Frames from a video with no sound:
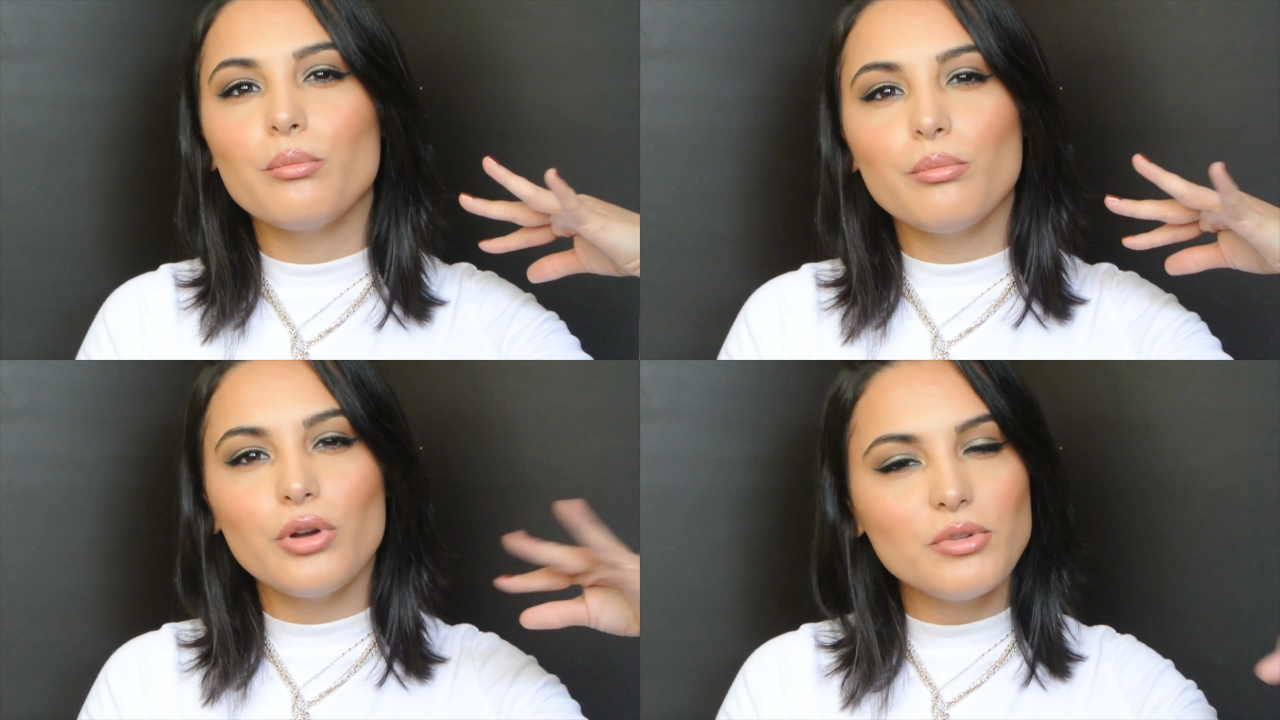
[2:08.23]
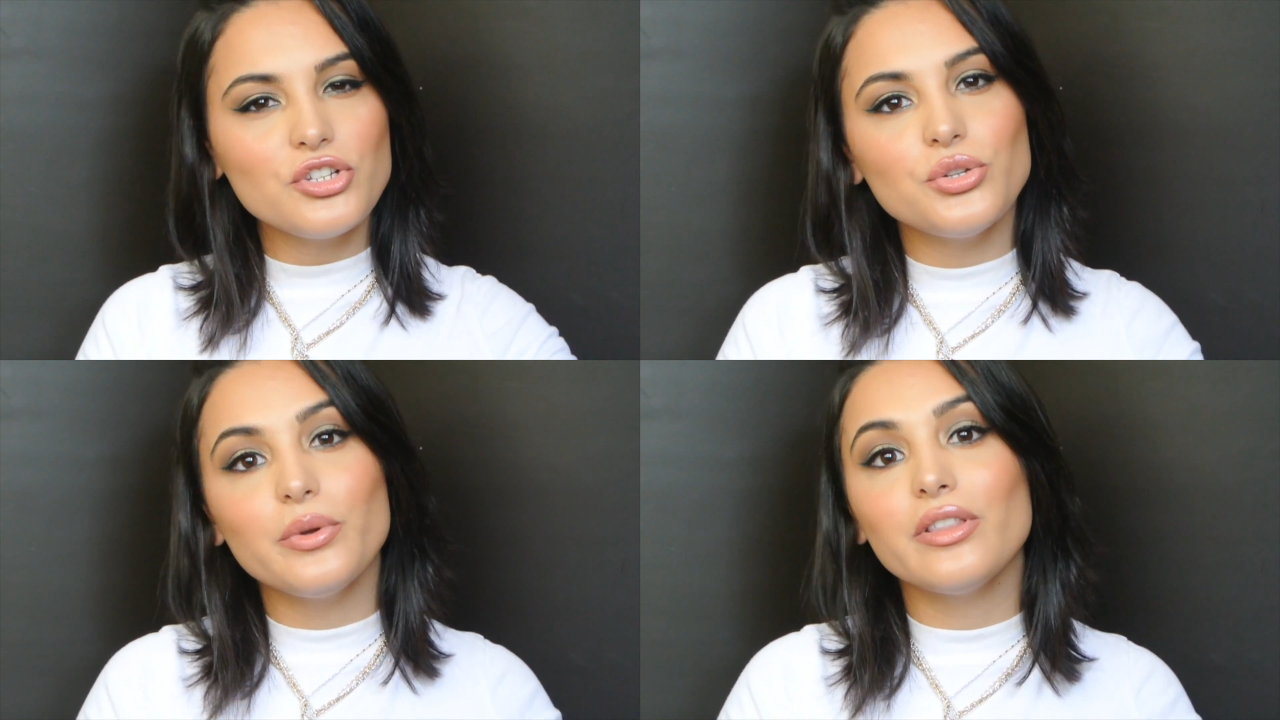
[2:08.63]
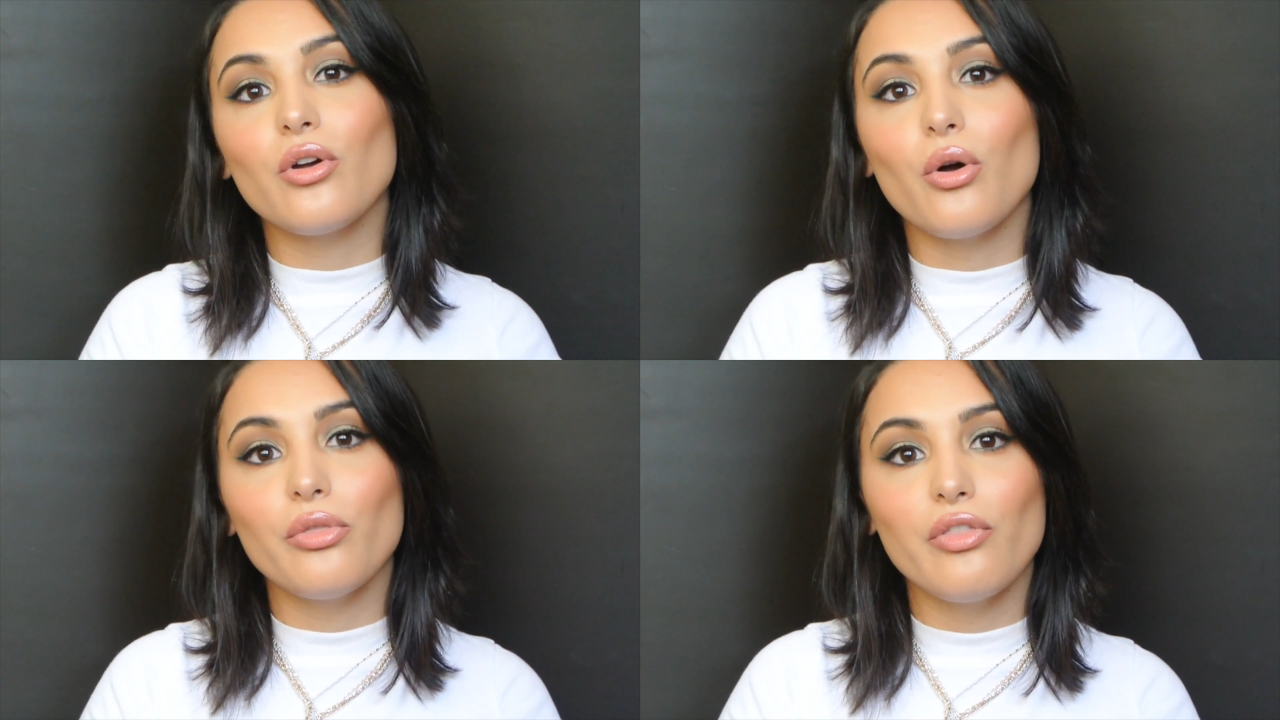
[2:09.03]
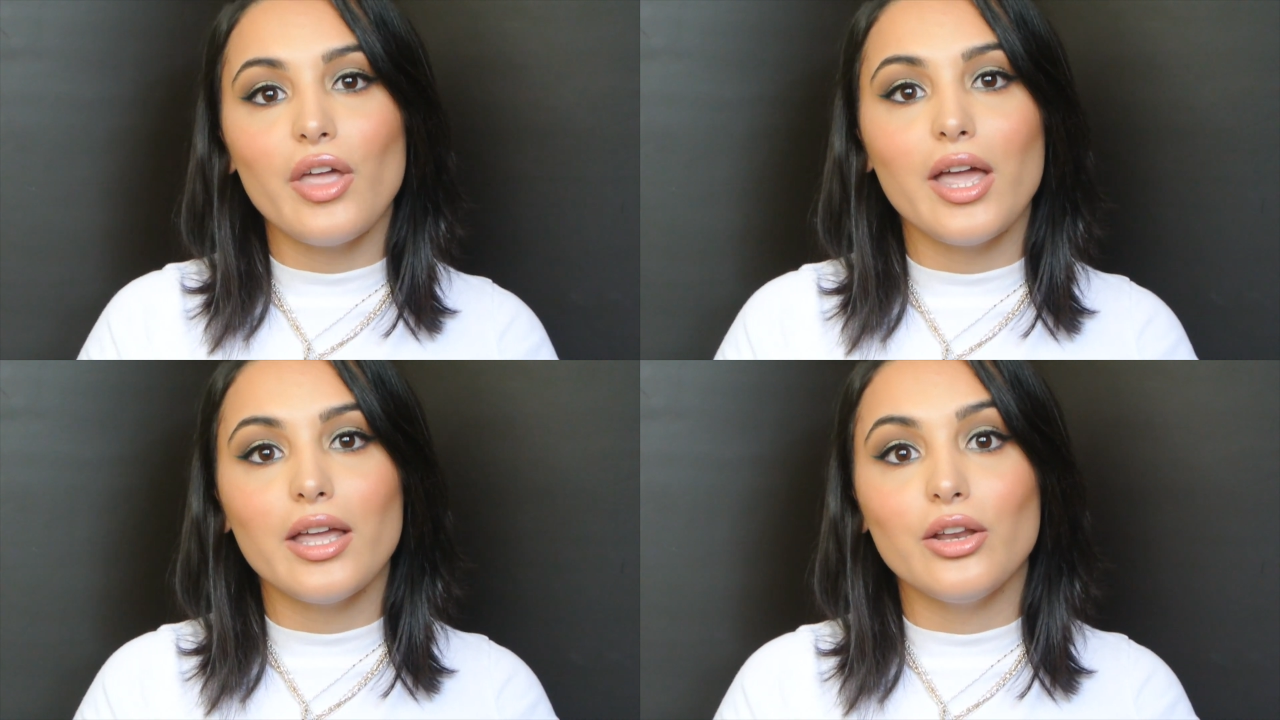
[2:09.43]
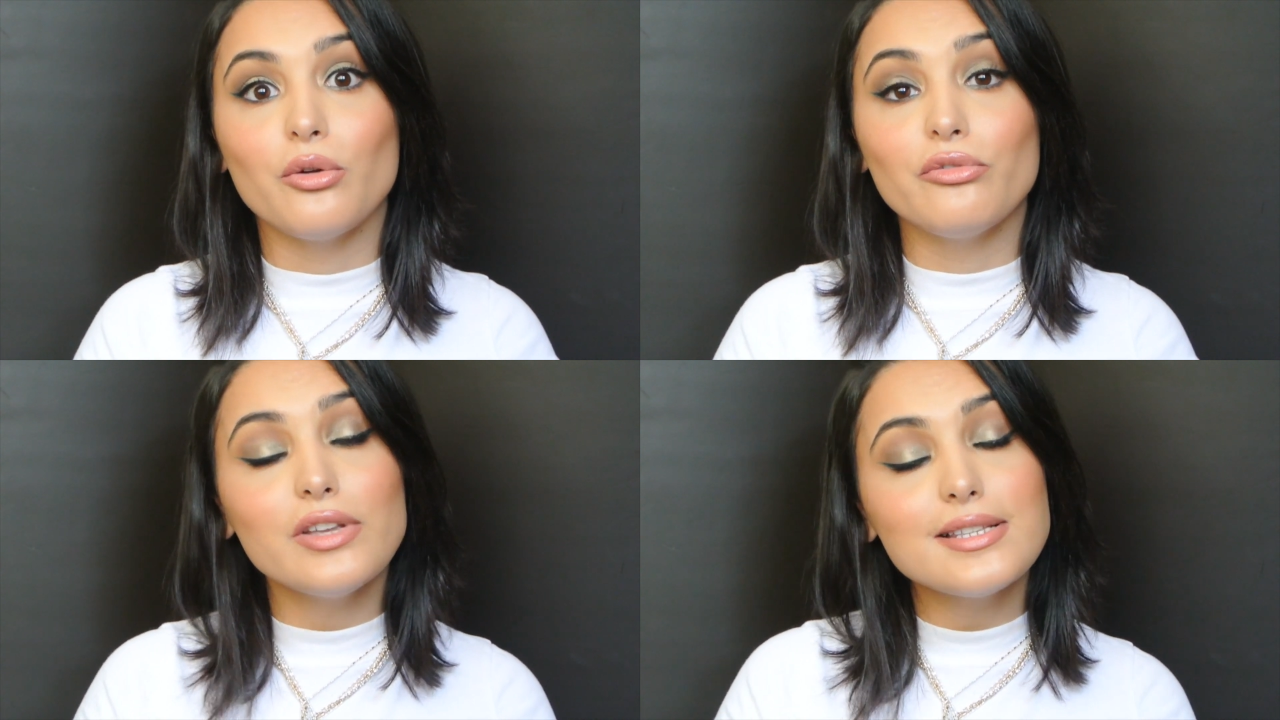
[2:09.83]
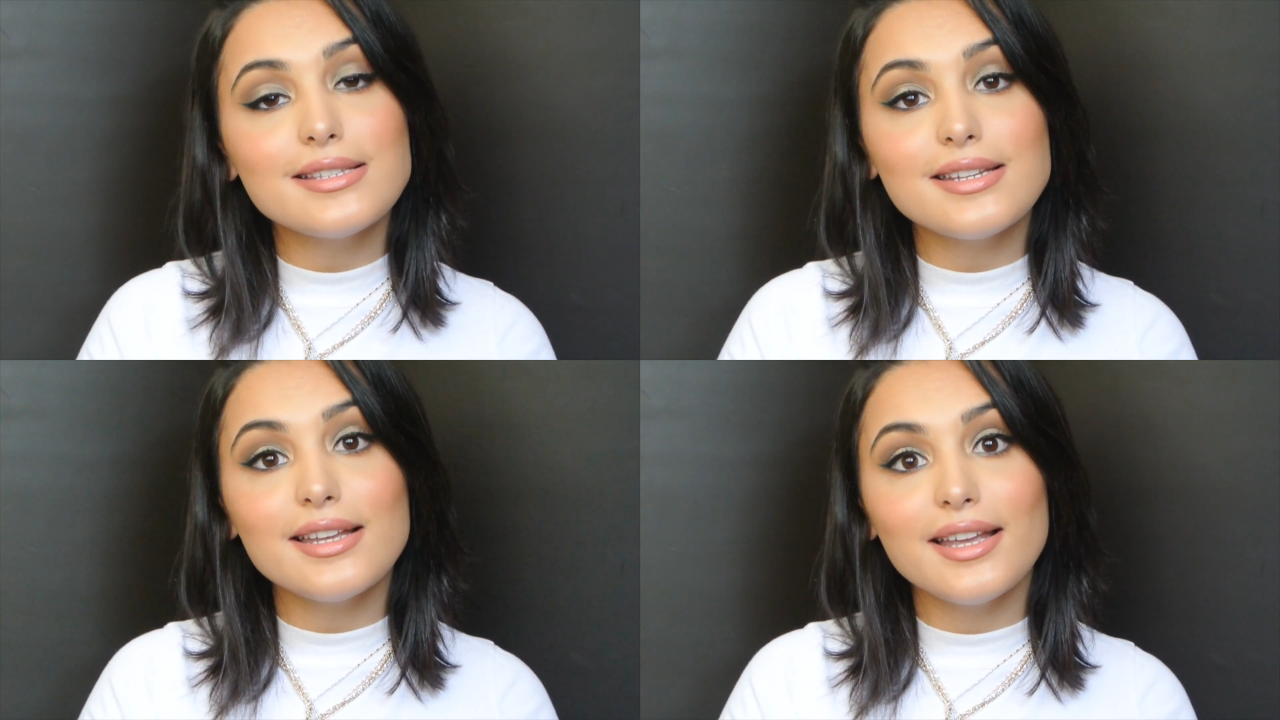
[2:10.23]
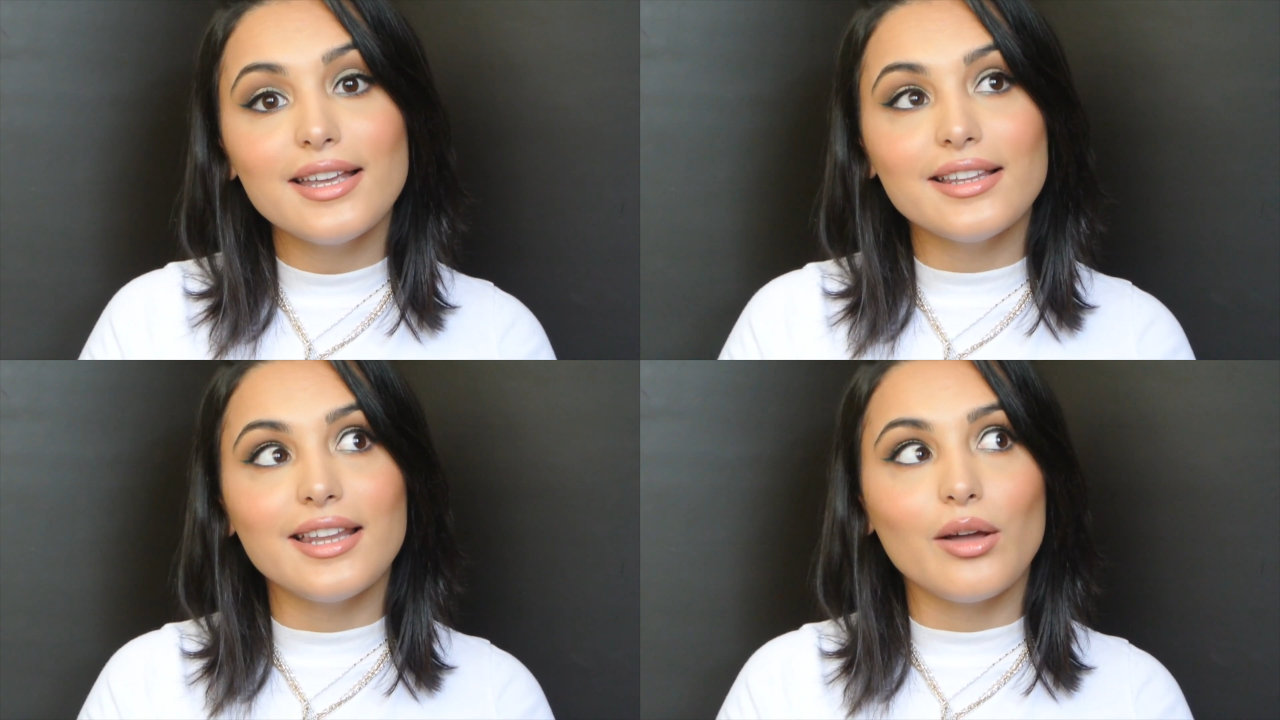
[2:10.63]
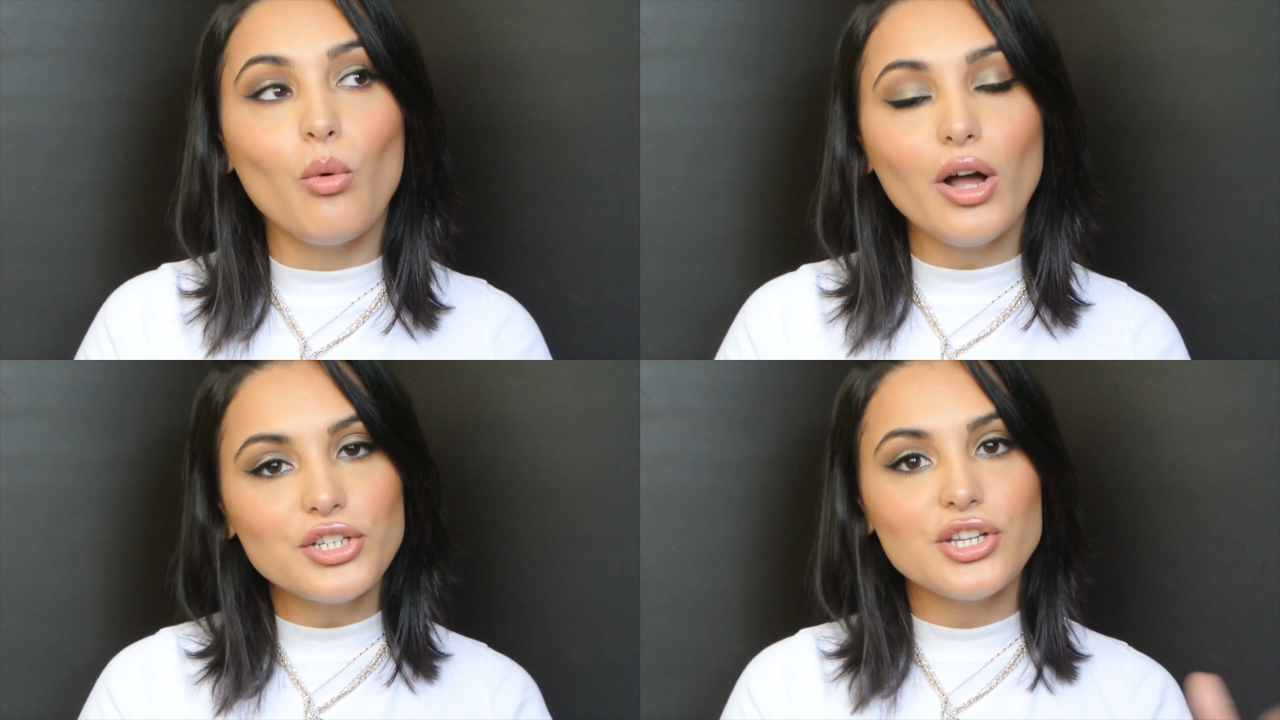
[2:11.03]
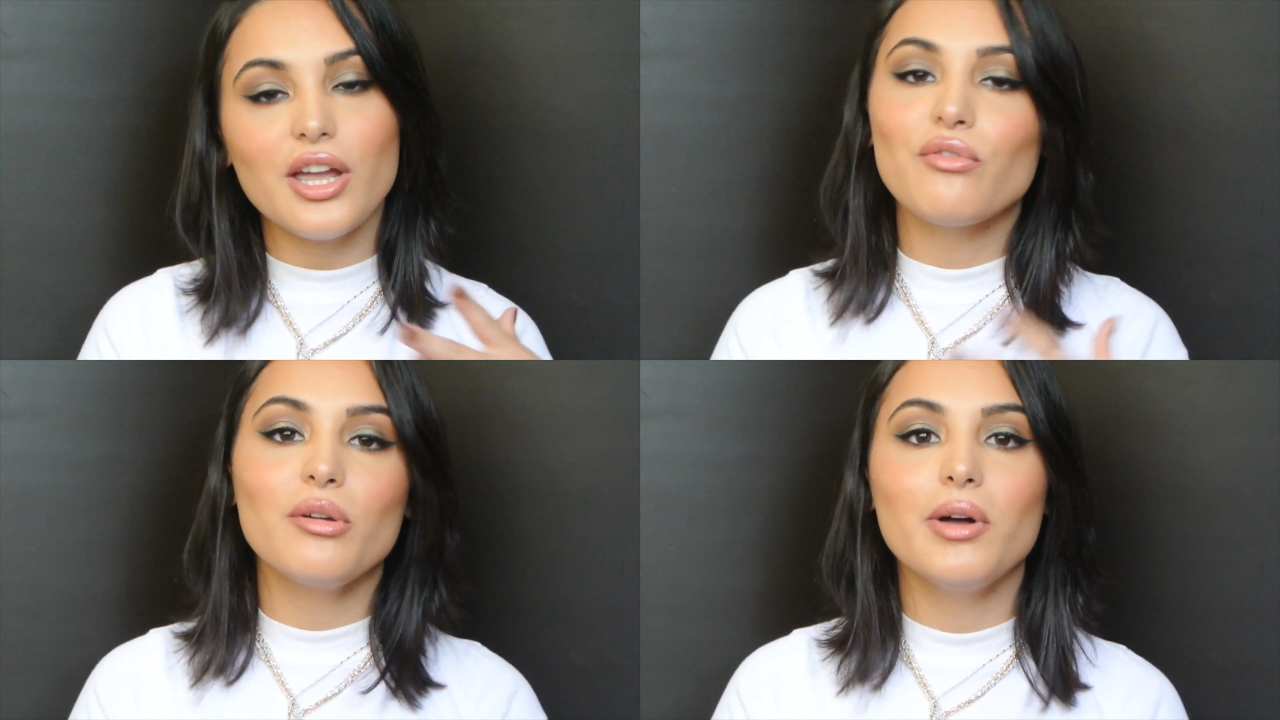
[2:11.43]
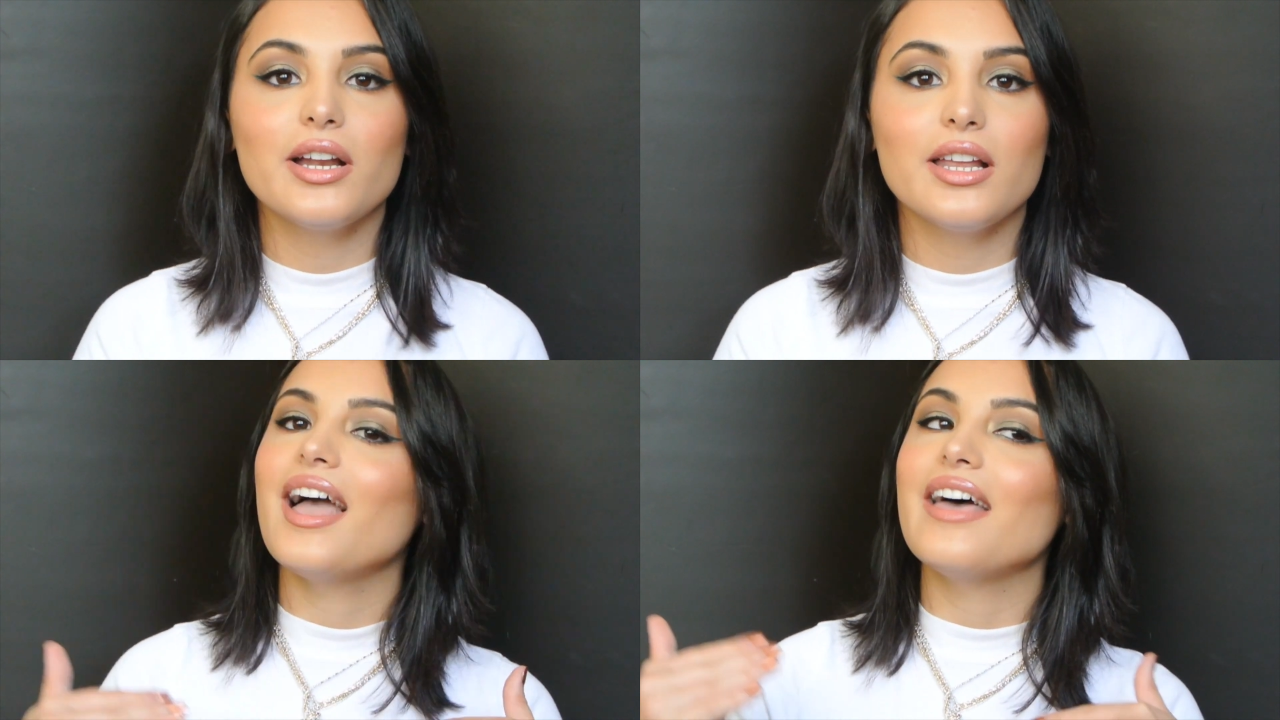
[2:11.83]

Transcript: pretty much doing their own thing, you know, feasting and like watching everybody.